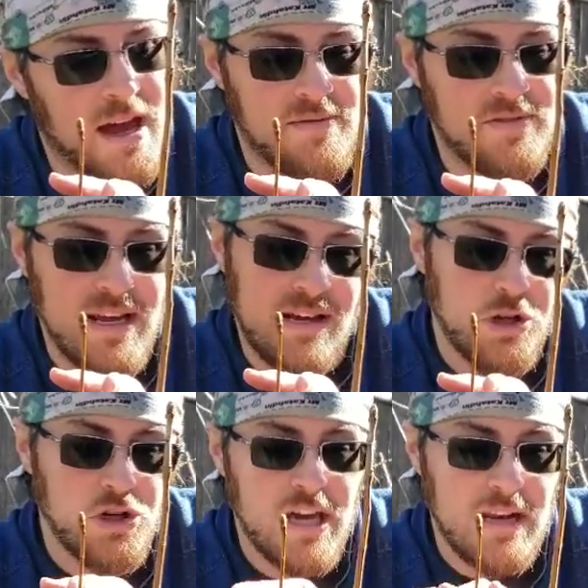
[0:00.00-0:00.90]
I have to
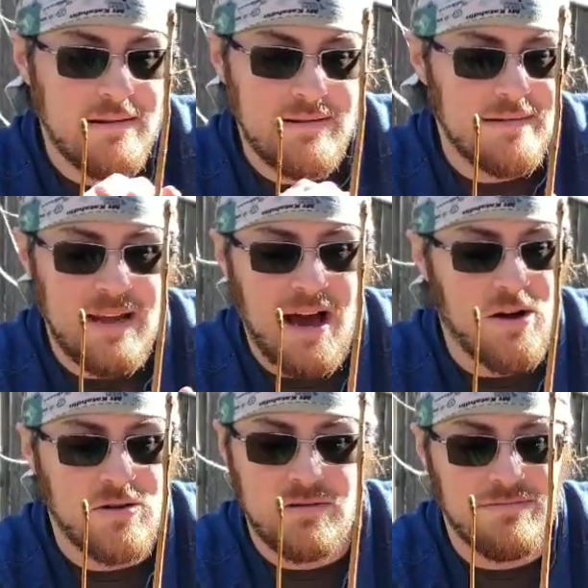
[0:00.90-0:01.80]
take a look at
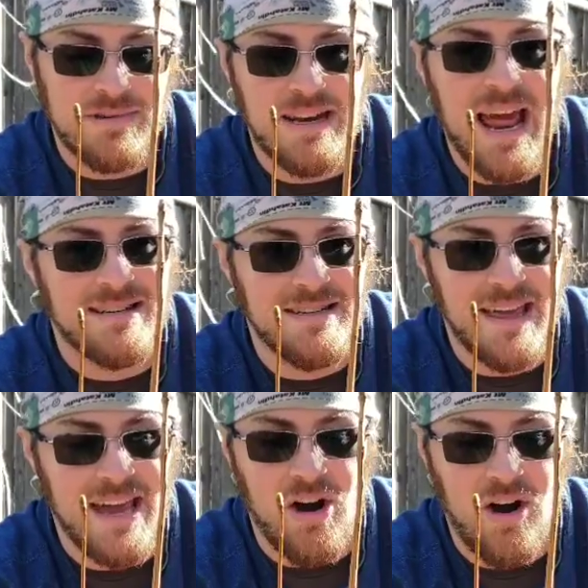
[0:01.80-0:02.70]
how
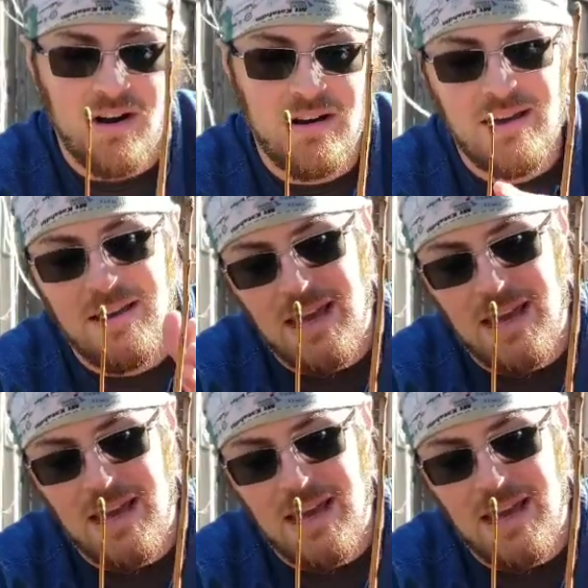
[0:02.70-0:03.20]
connected they are,